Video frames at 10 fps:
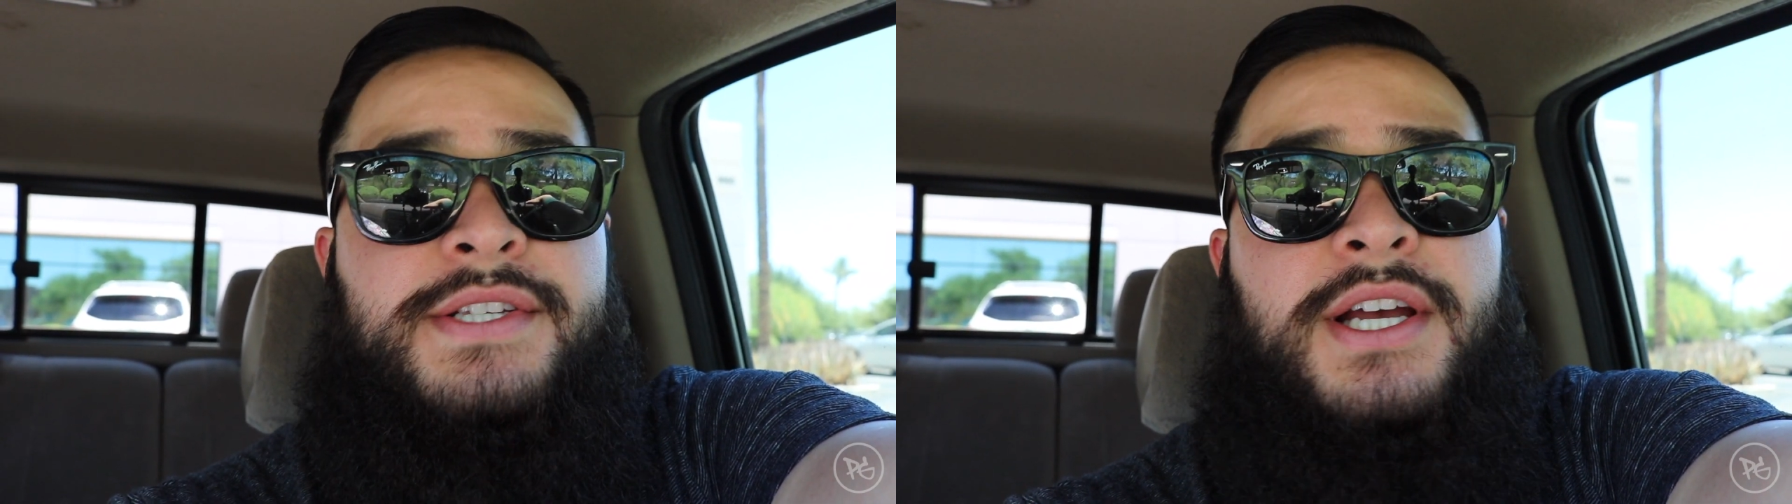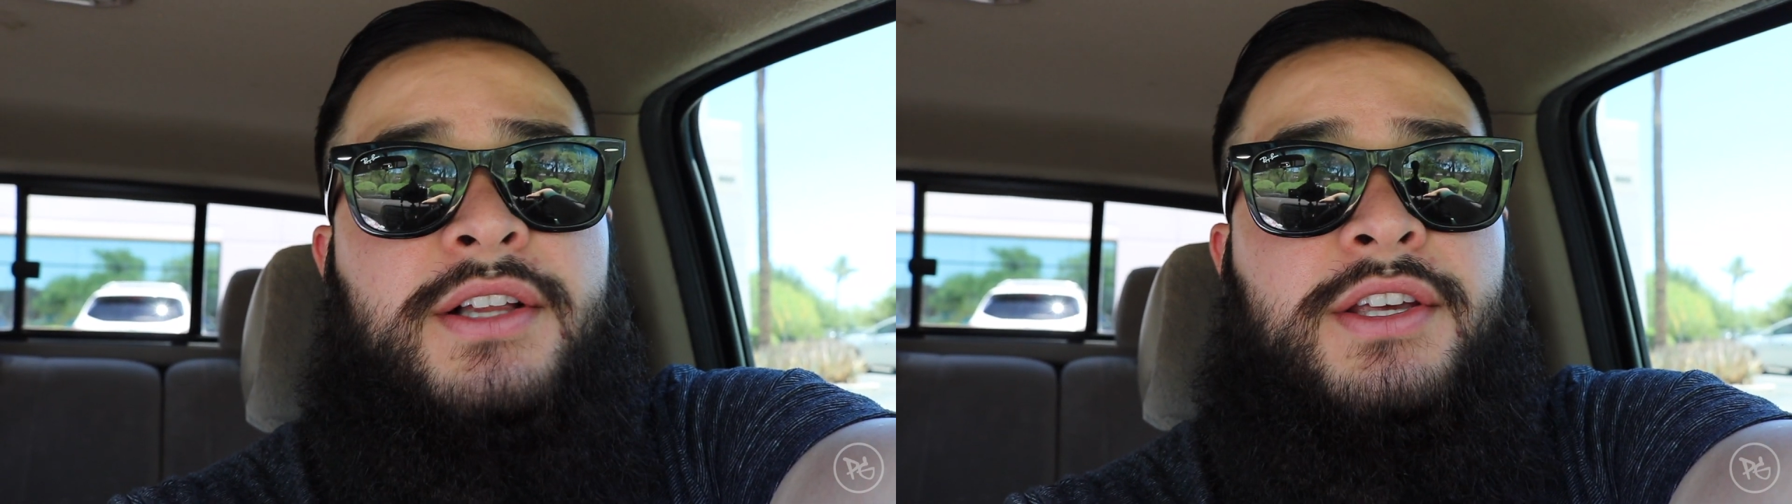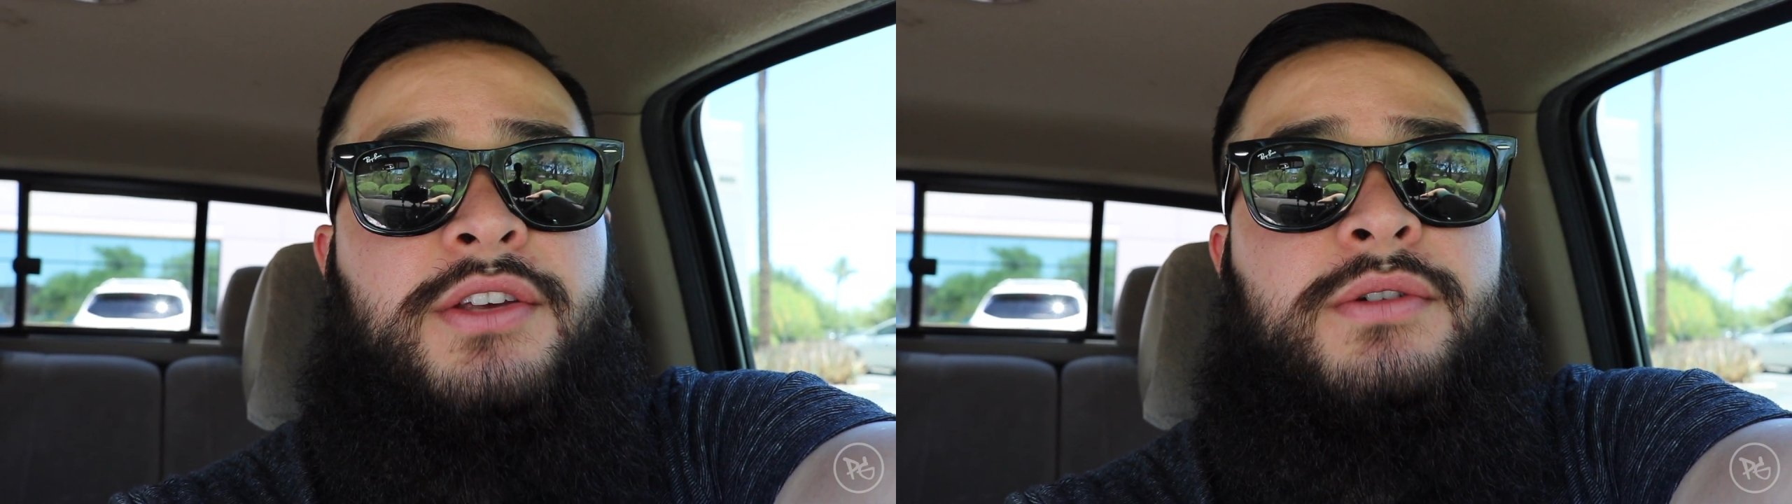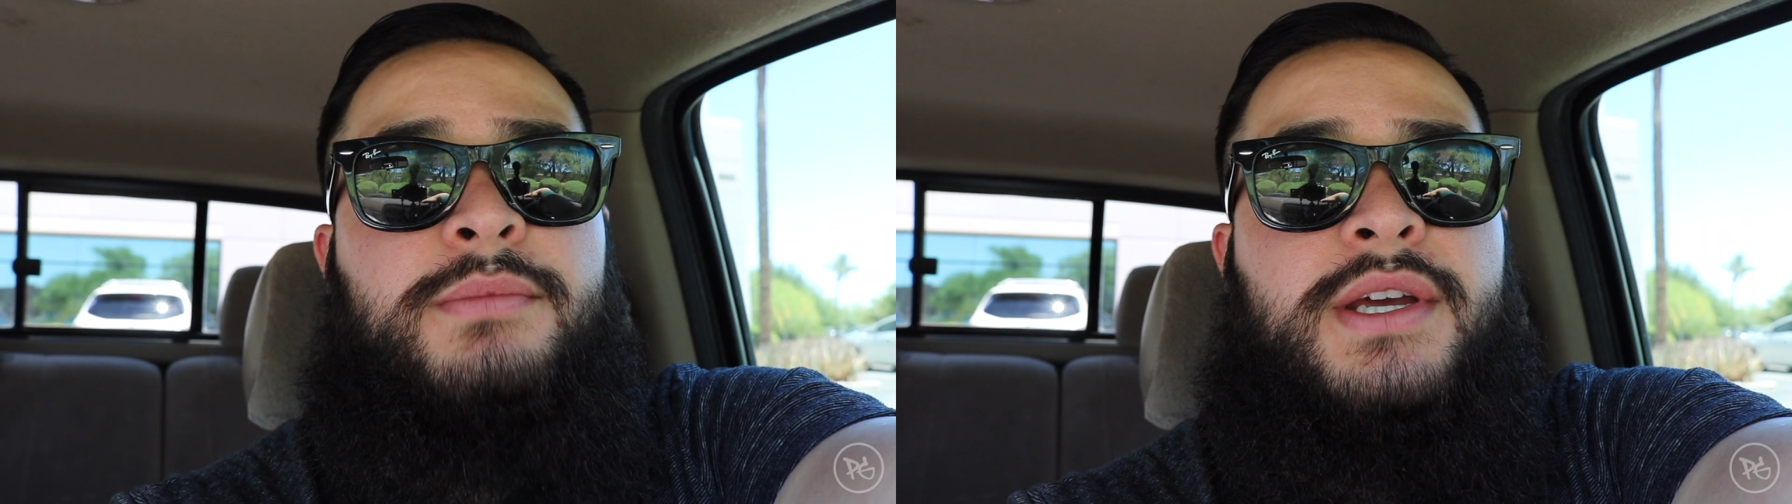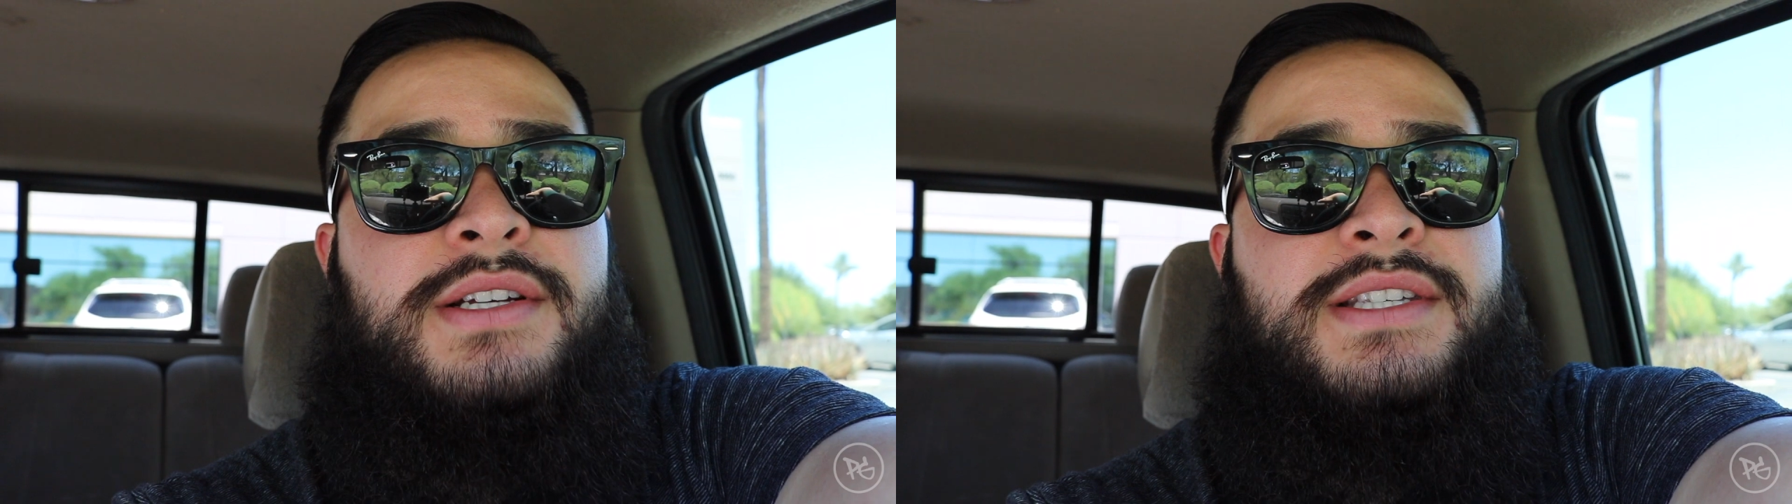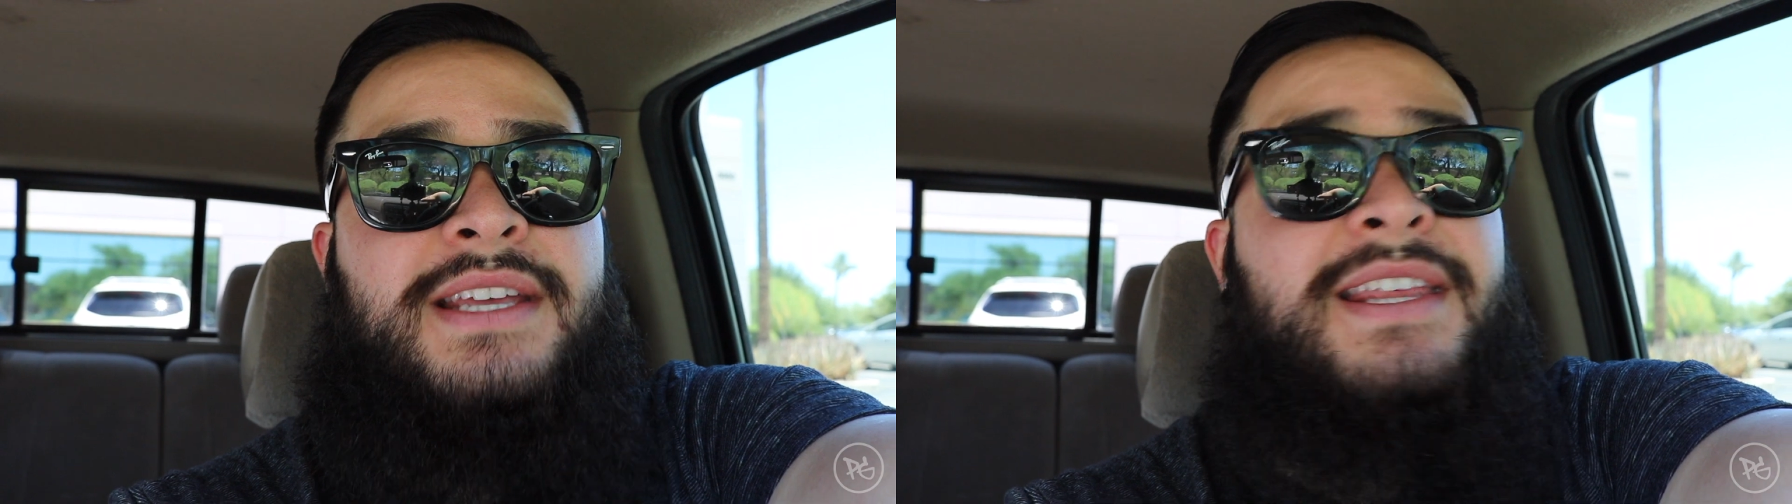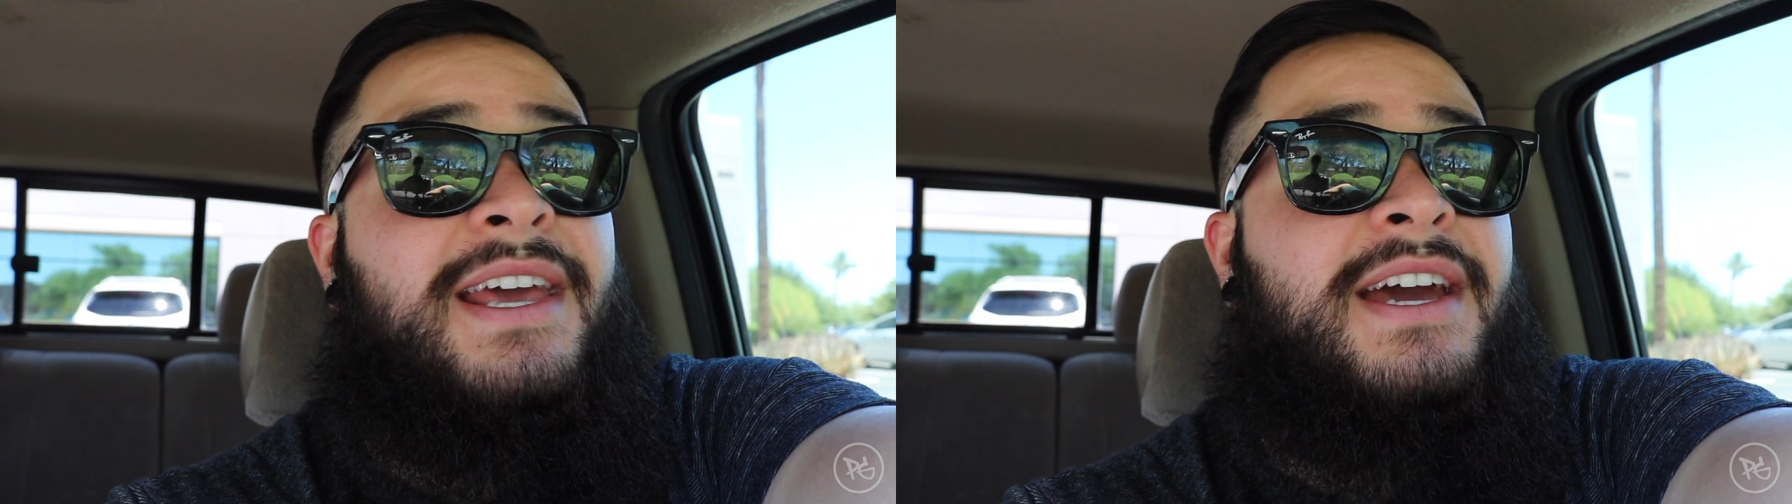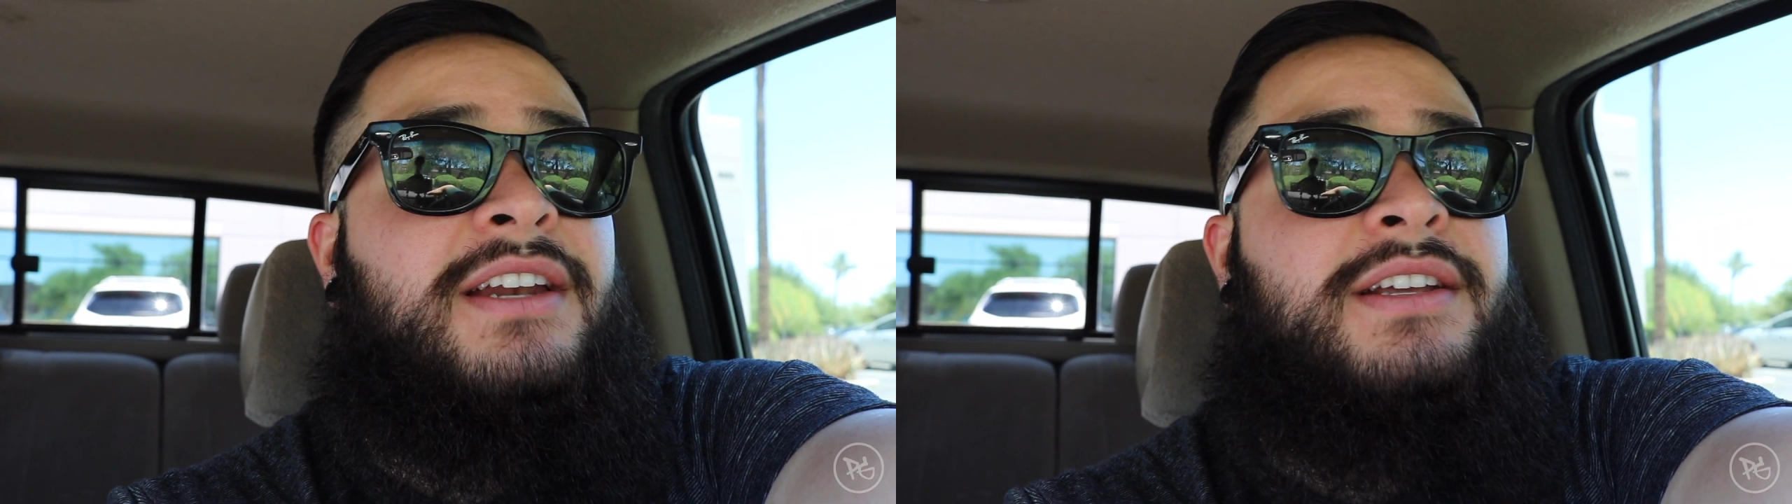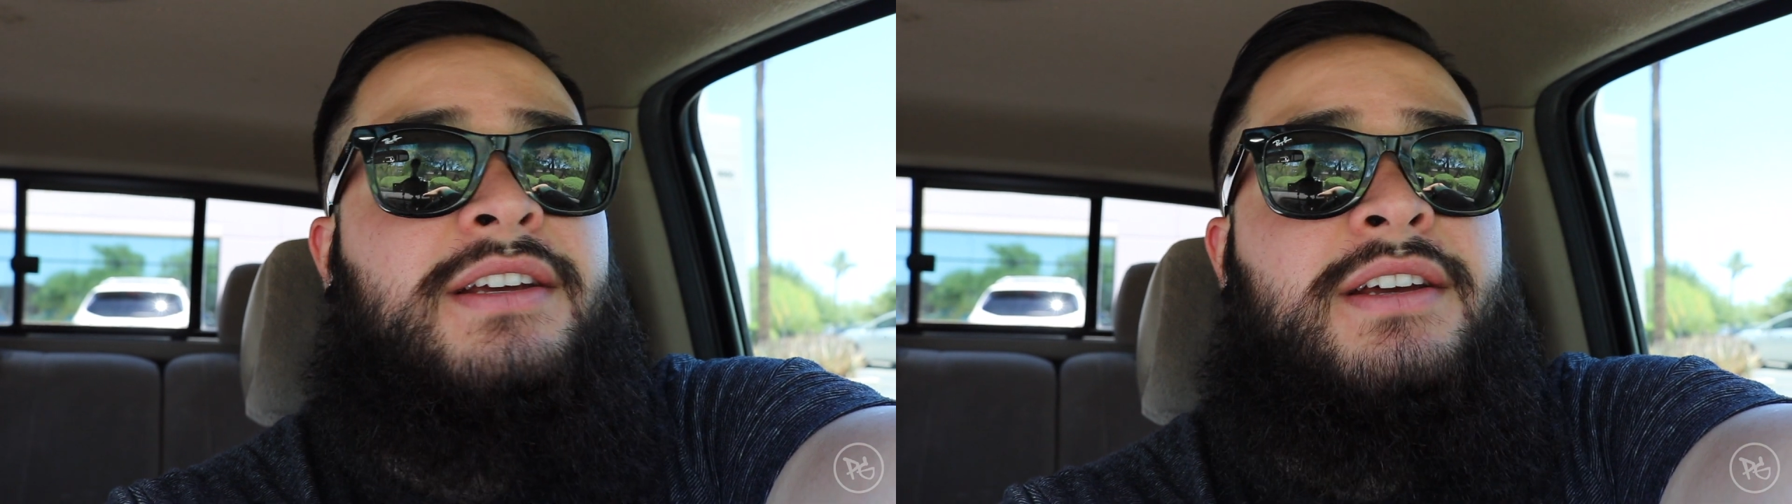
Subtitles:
is telling you, because in the end,